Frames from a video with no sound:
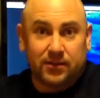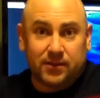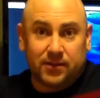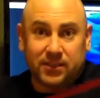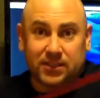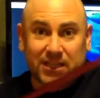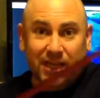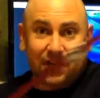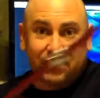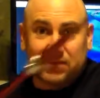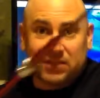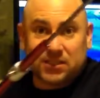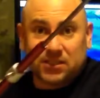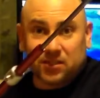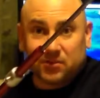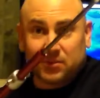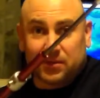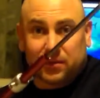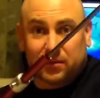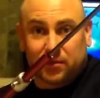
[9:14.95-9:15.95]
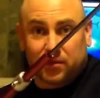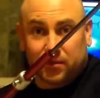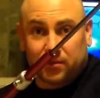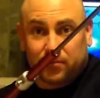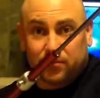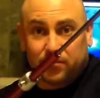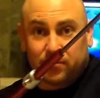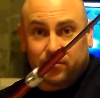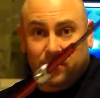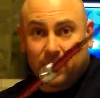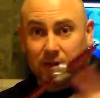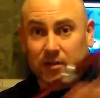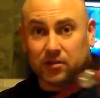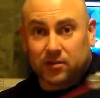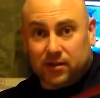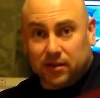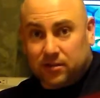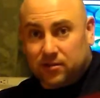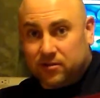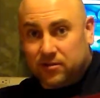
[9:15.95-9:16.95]
The shaft will still be in there, right?
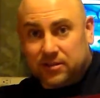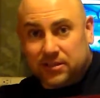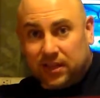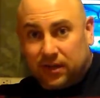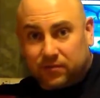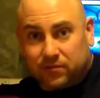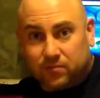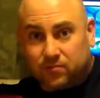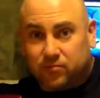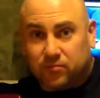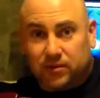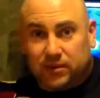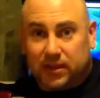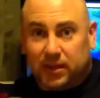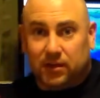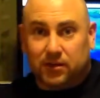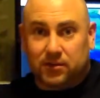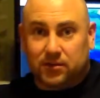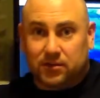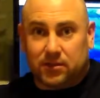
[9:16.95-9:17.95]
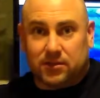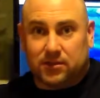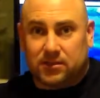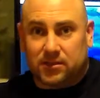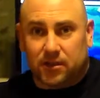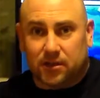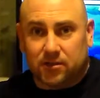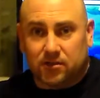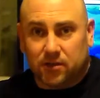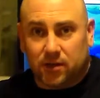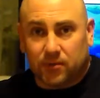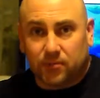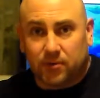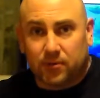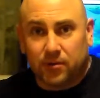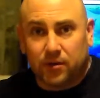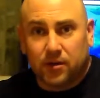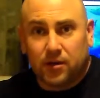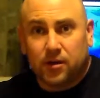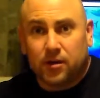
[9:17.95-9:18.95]
You just have to pull it out. It's not a
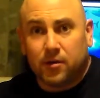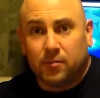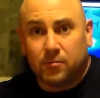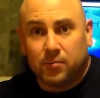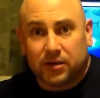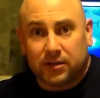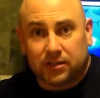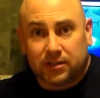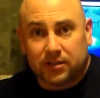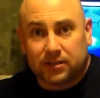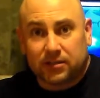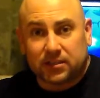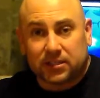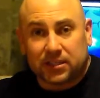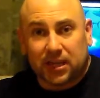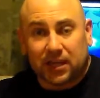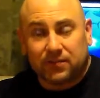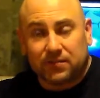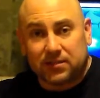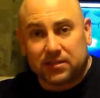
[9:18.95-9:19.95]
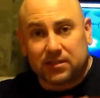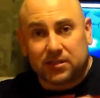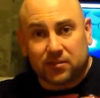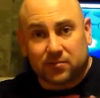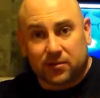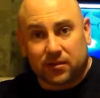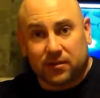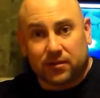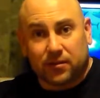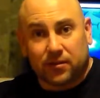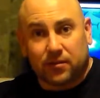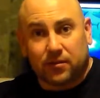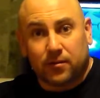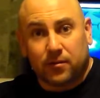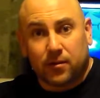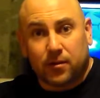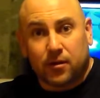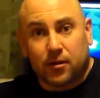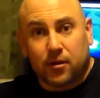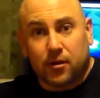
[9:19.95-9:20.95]
drama, but the shaft will still be in there.
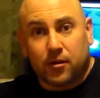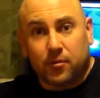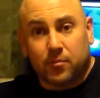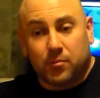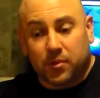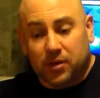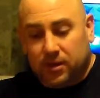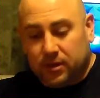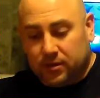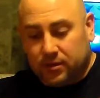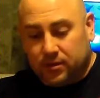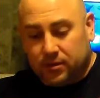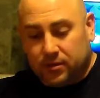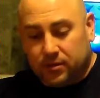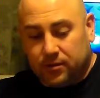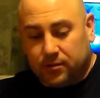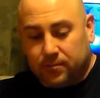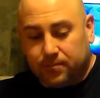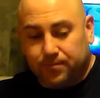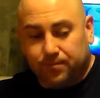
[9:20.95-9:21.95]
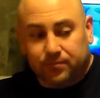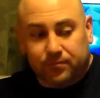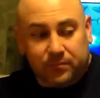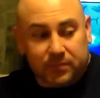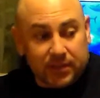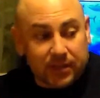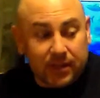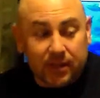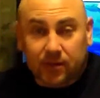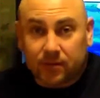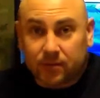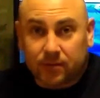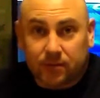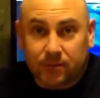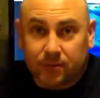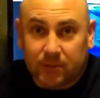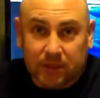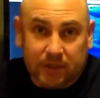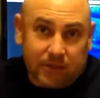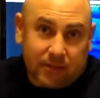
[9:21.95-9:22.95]
But yeah,
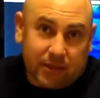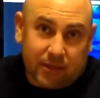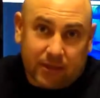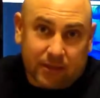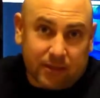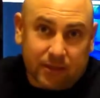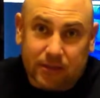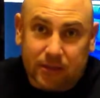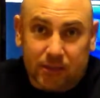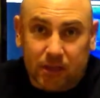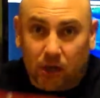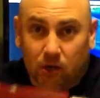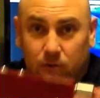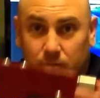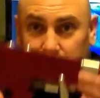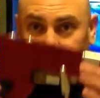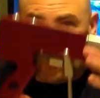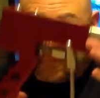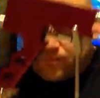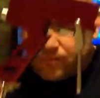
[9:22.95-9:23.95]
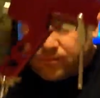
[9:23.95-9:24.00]
but it's no.